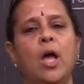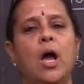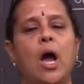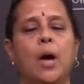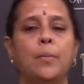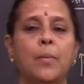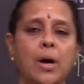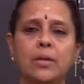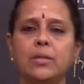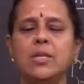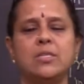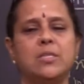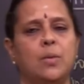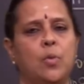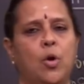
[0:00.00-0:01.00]
among the
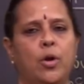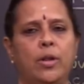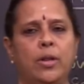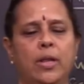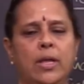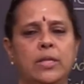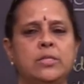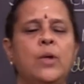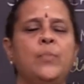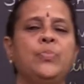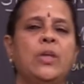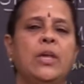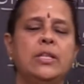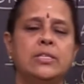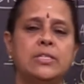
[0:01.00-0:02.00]
subordinates
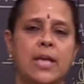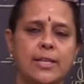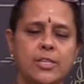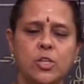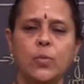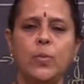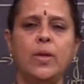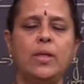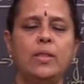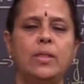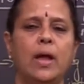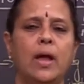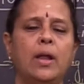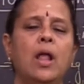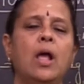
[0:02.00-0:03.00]
in such a way
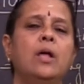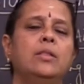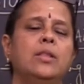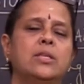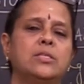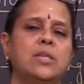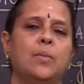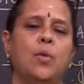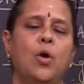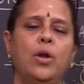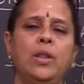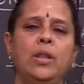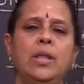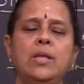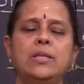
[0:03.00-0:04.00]
that the
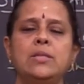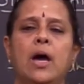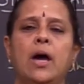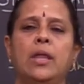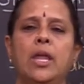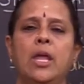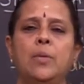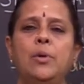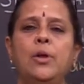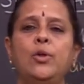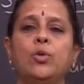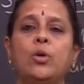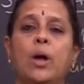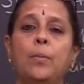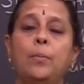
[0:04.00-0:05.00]
subordinates are able
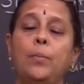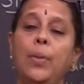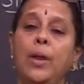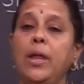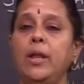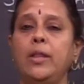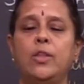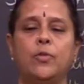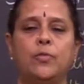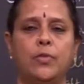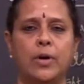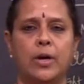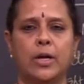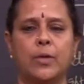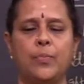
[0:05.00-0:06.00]
to complete the
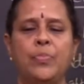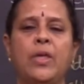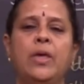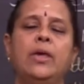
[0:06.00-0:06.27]
work